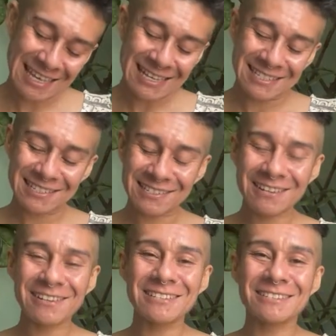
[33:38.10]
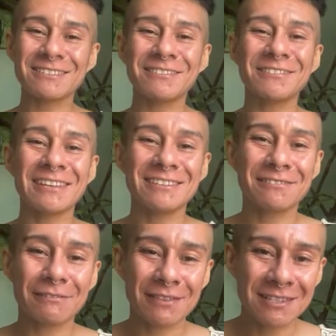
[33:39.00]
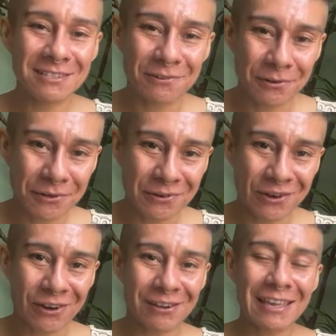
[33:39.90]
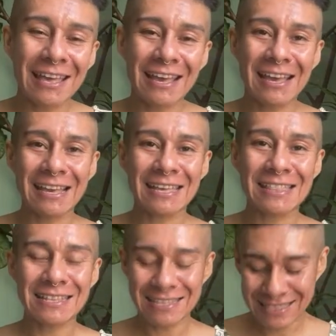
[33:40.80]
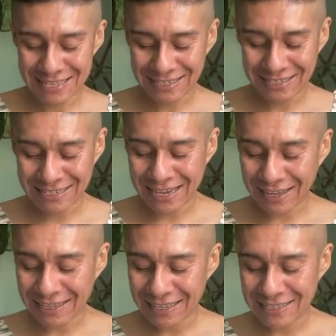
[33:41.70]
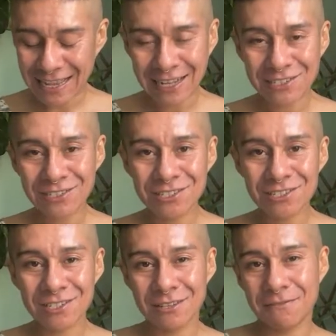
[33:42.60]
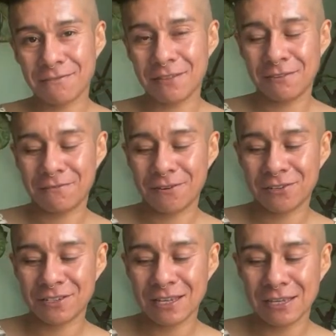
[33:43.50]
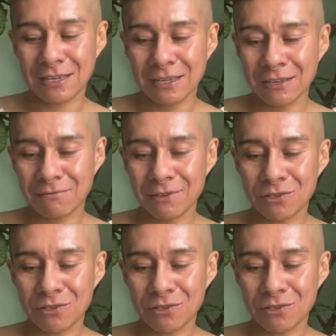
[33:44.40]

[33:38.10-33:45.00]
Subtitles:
Sagittarius, so okay, so this is an oracle card. And this deck, it's actually just the first like, what,